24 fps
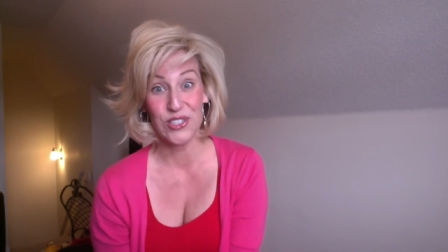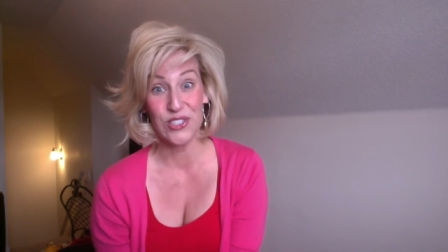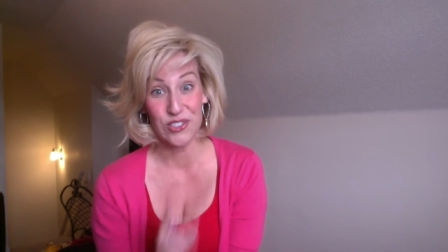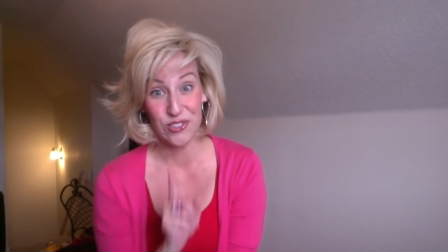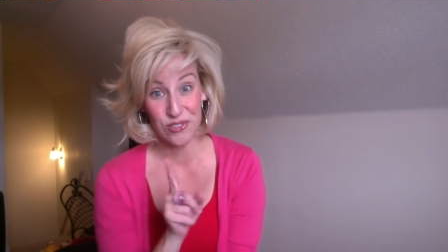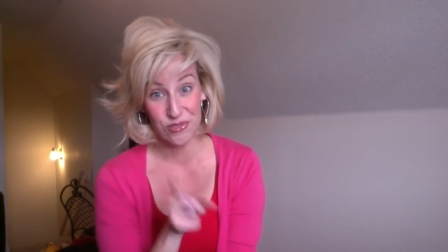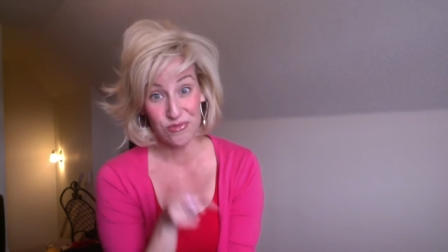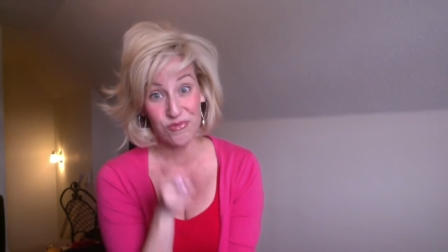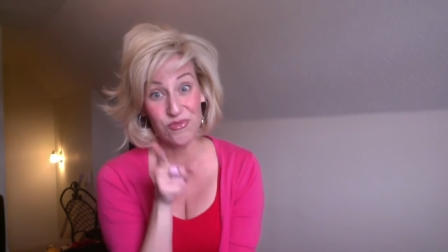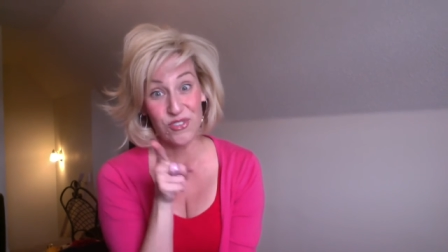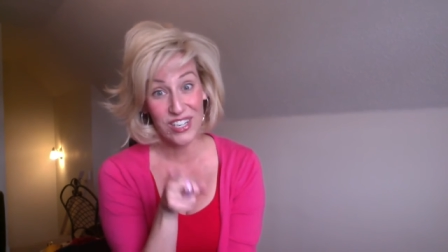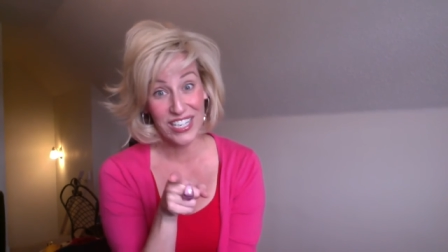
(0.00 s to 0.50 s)

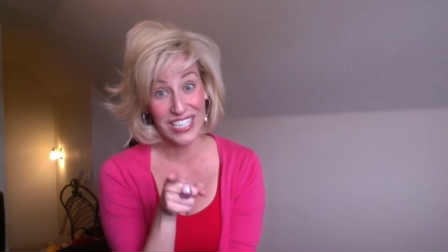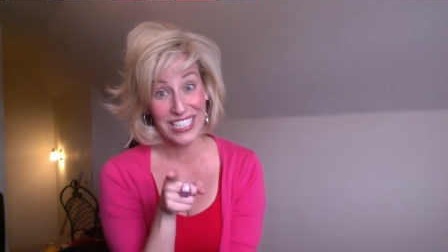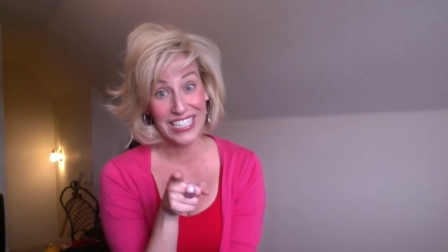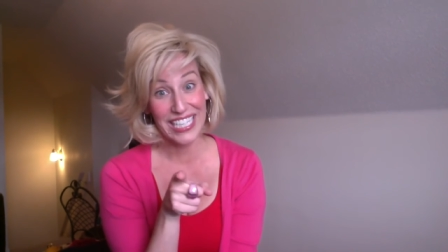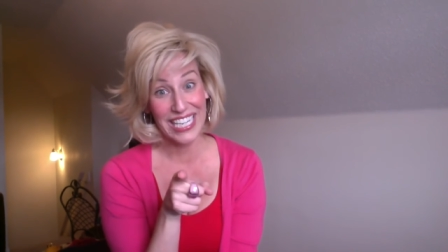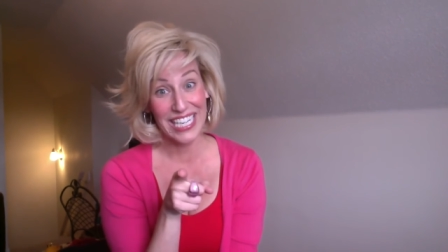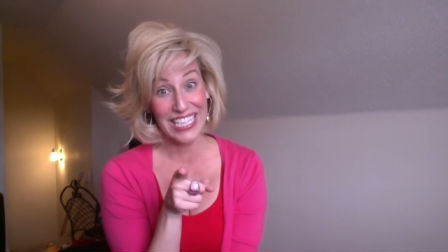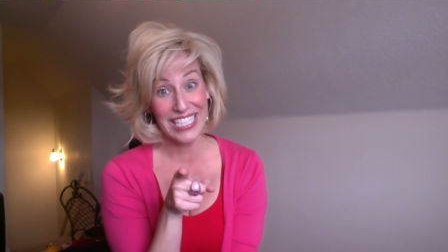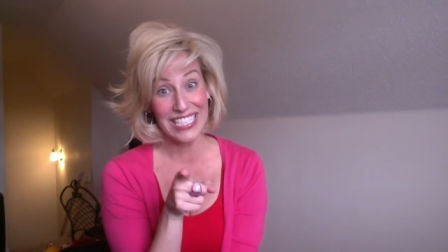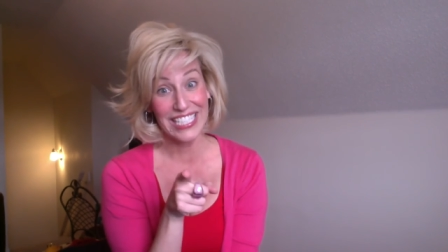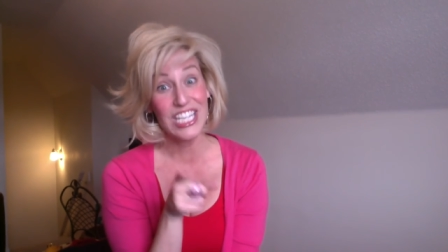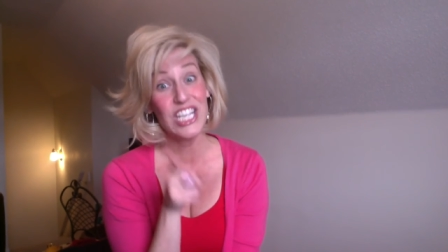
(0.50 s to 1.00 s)
You're
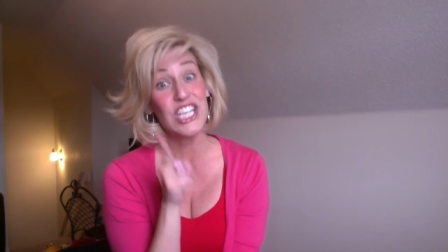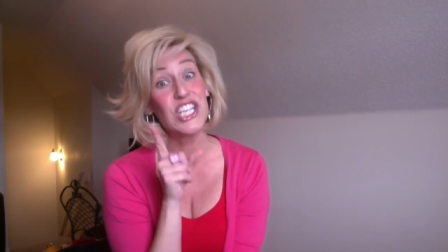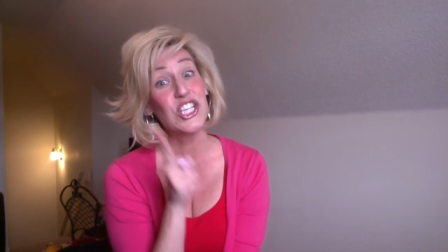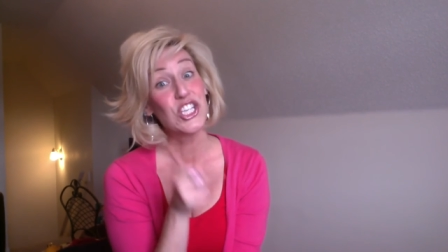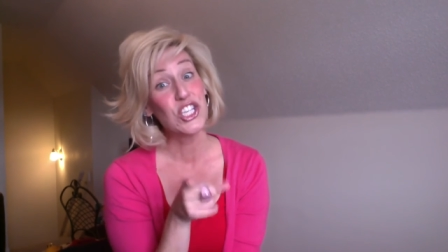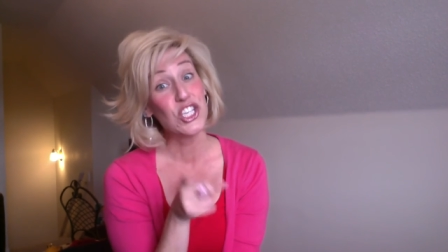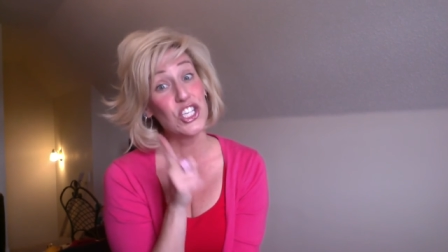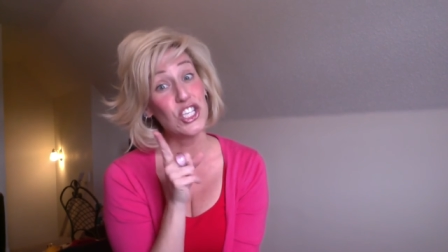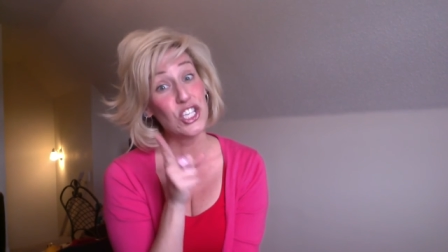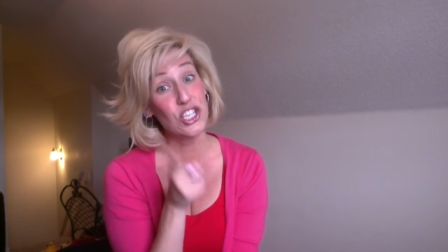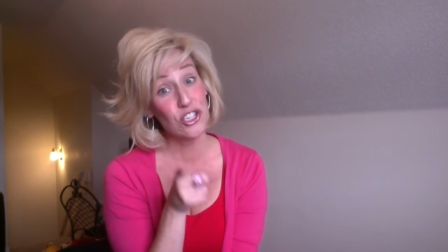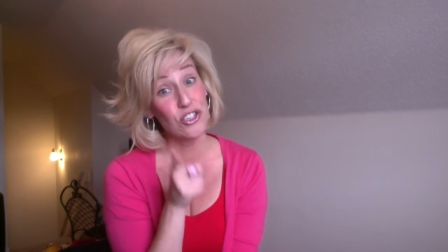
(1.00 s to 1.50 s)
really,
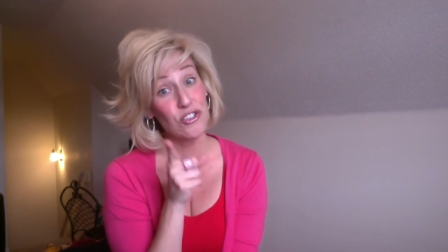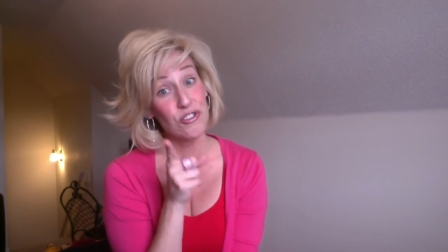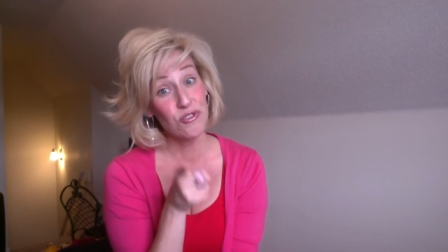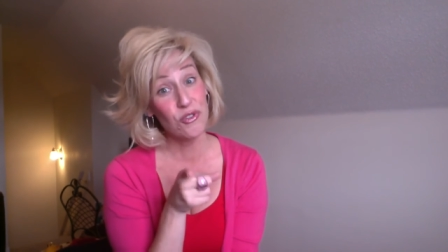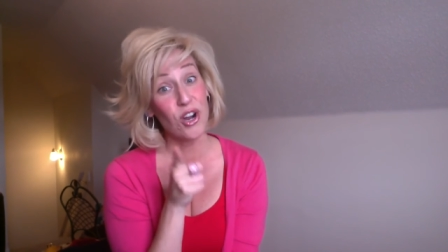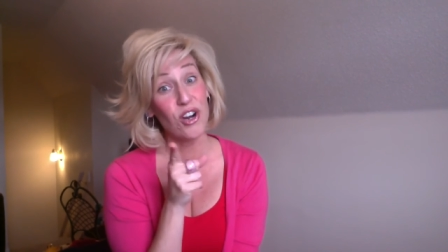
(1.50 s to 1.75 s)
you